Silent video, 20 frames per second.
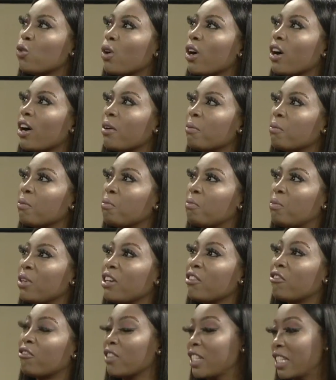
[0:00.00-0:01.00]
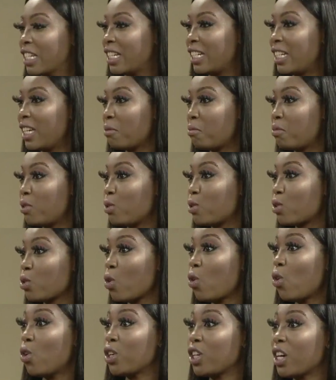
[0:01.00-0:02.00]
you are being physically abused
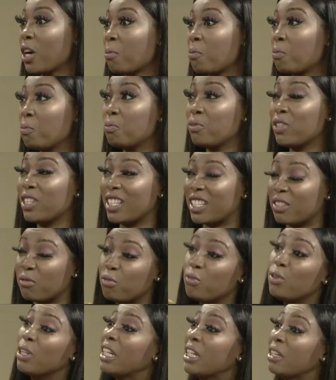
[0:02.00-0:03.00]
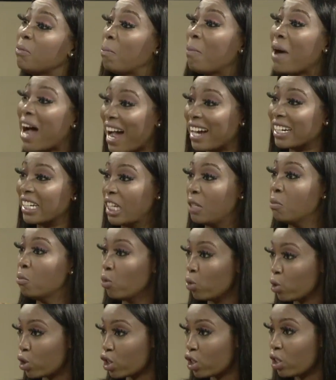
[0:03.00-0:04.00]
or it's really bad
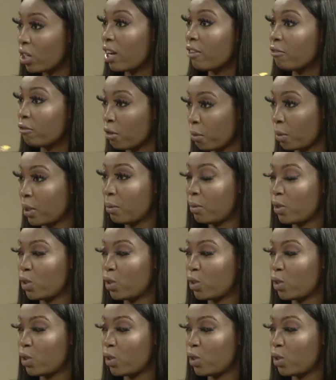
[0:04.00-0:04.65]
emotional and verbal